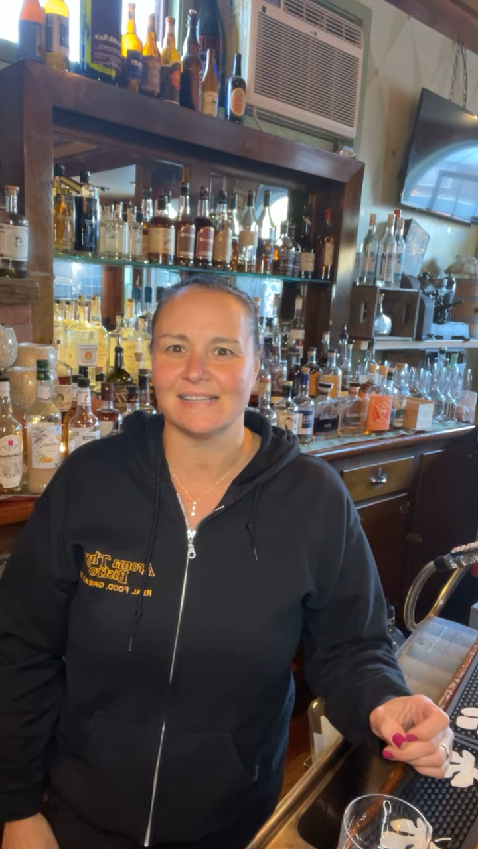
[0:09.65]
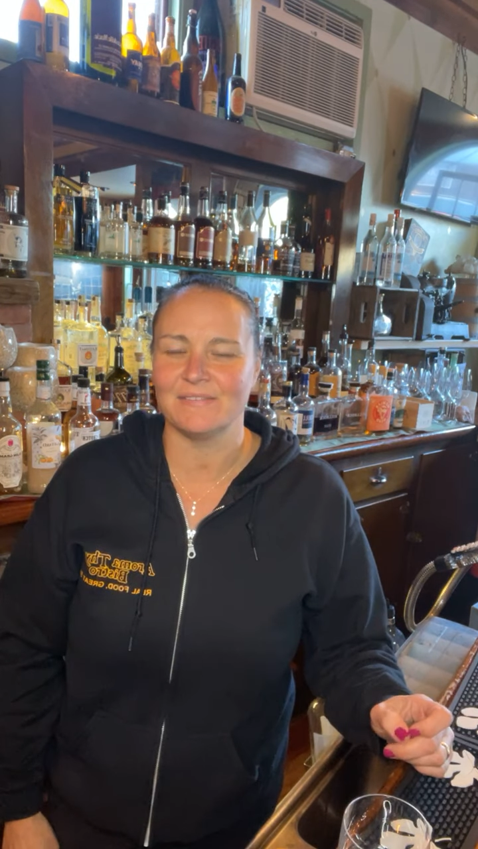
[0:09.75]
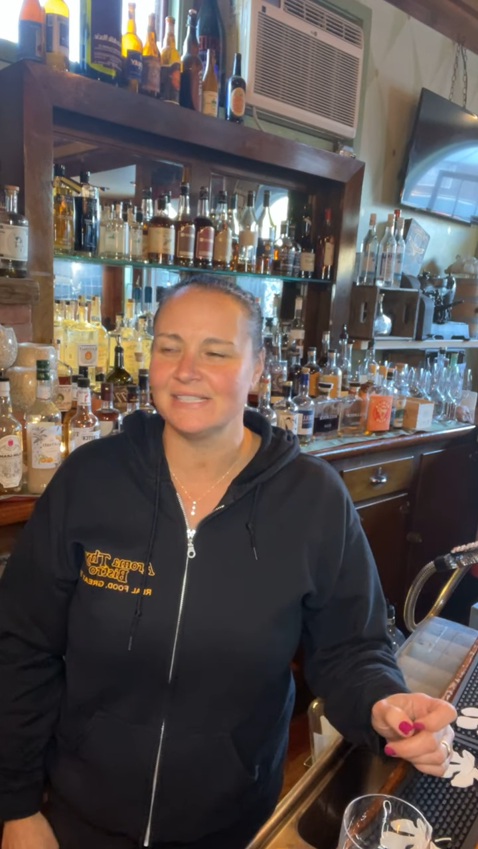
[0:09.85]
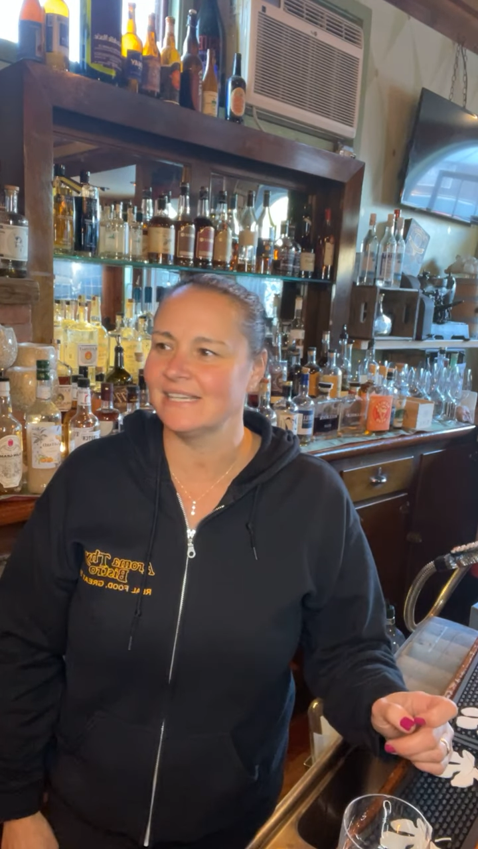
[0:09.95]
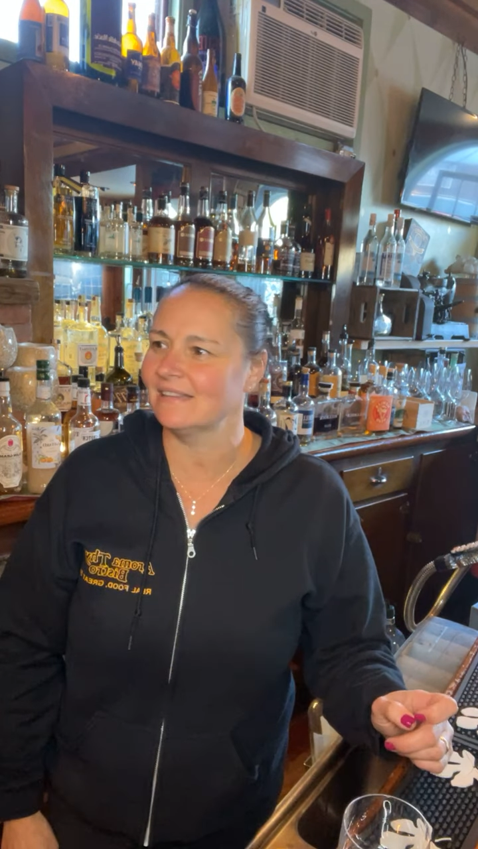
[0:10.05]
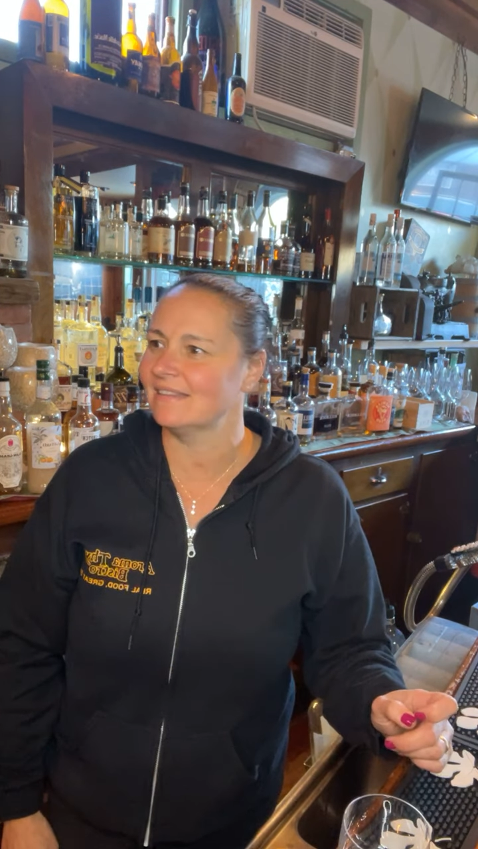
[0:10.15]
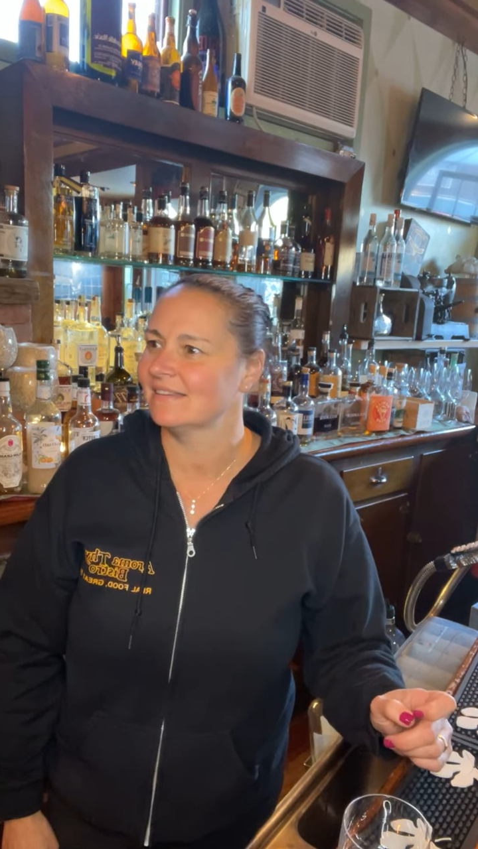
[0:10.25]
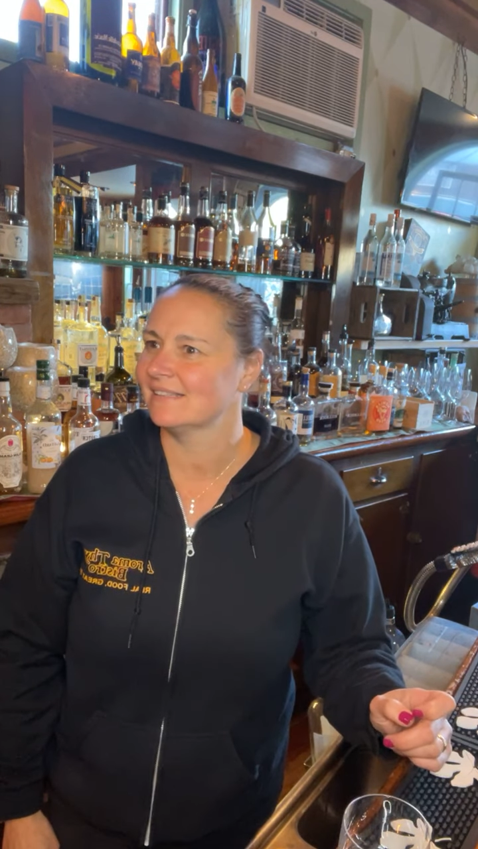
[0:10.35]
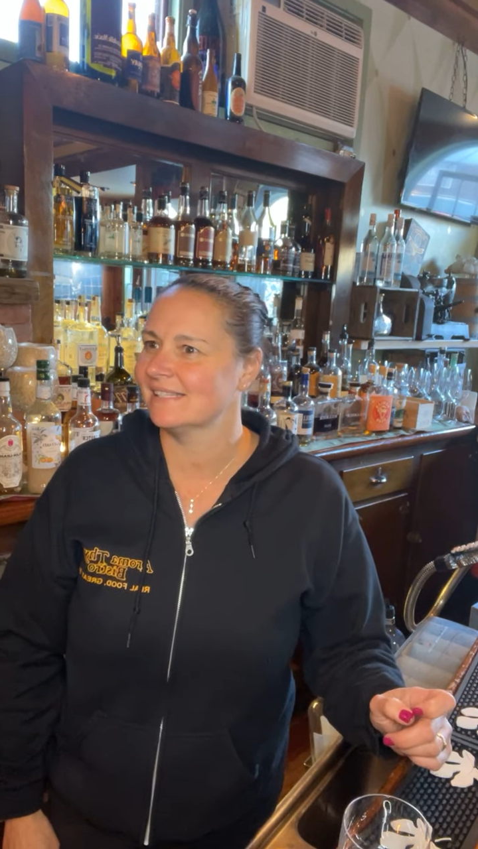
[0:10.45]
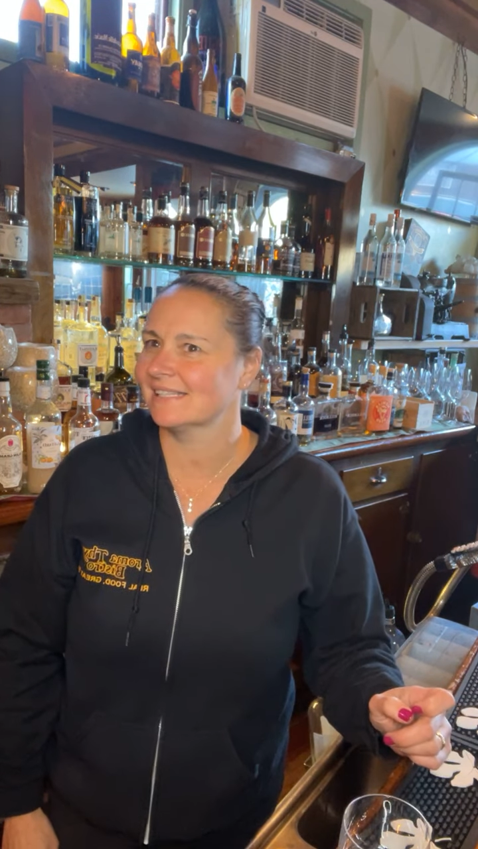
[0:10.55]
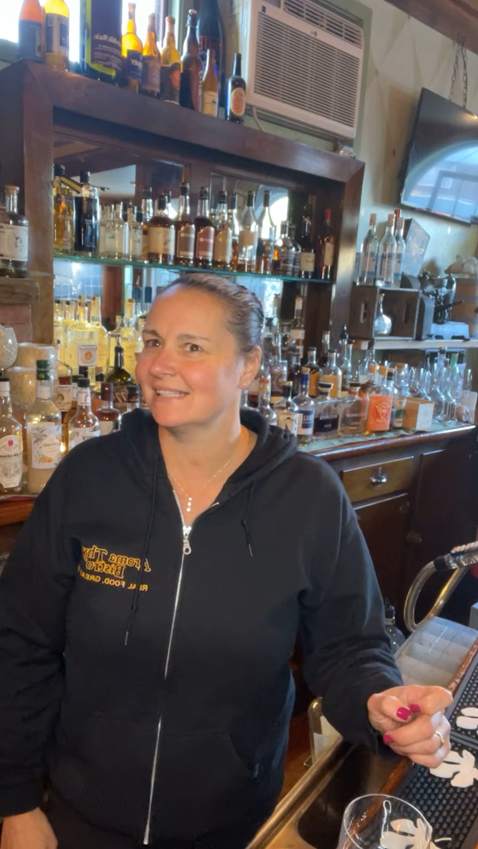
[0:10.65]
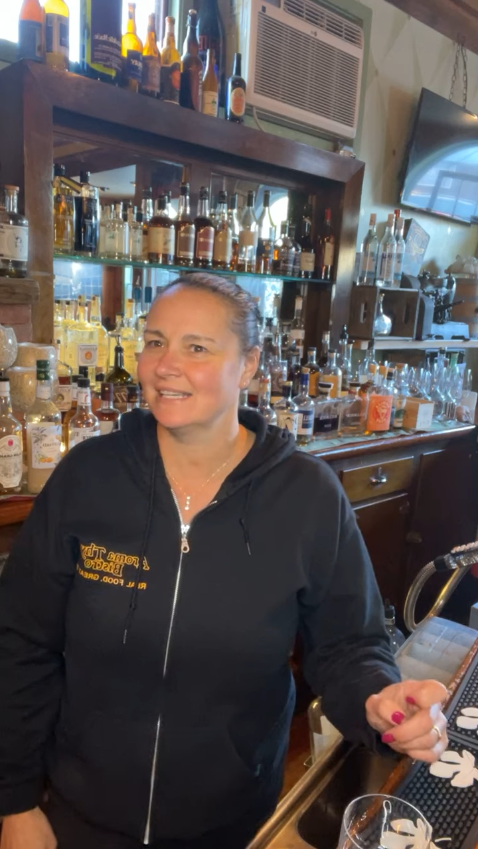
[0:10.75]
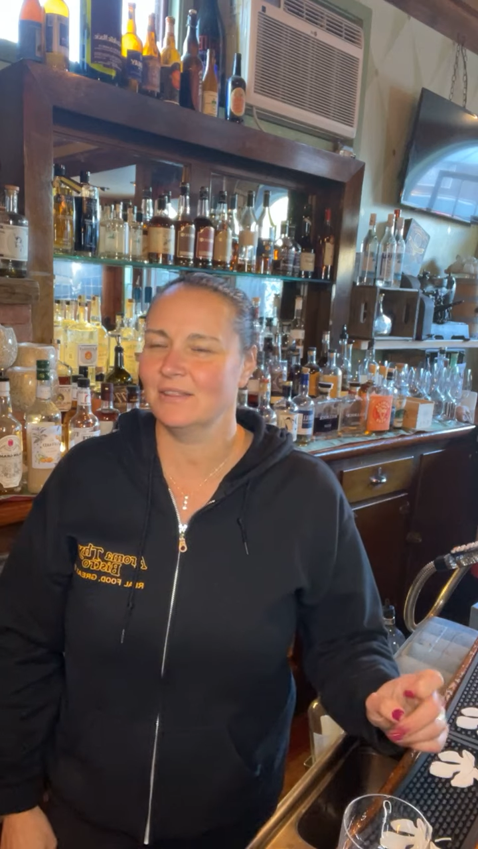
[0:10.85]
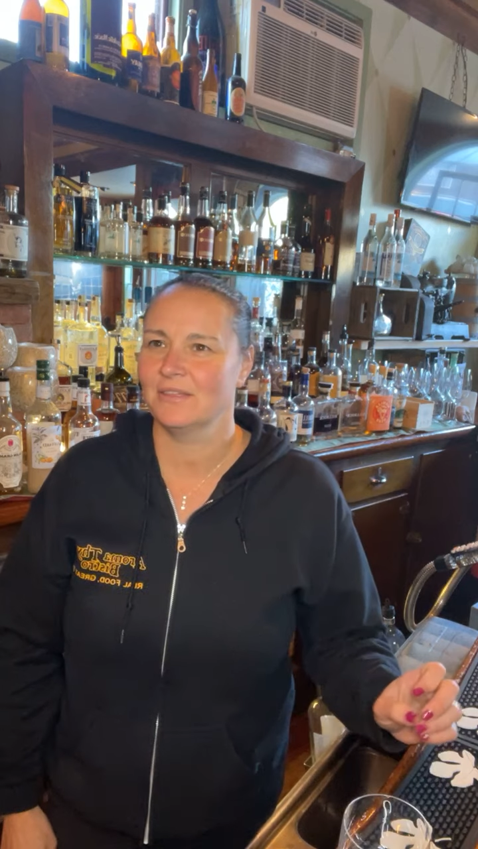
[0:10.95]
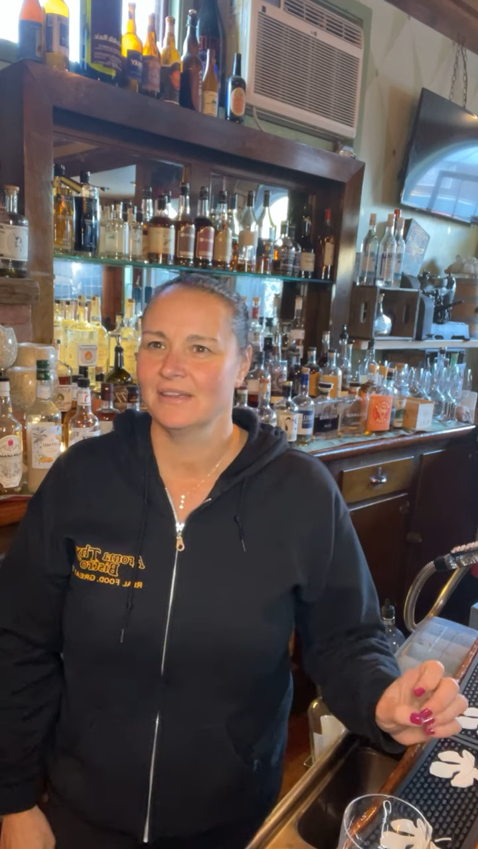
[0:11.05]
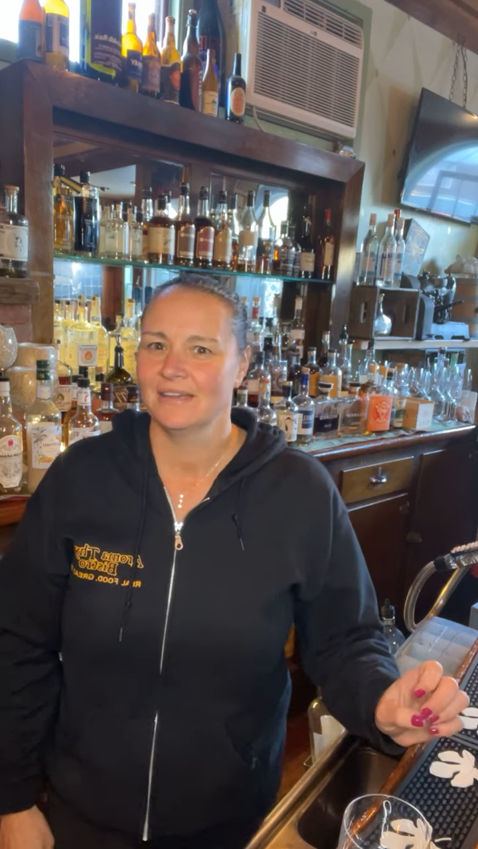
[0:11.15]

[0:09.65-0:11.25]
17th? 16th?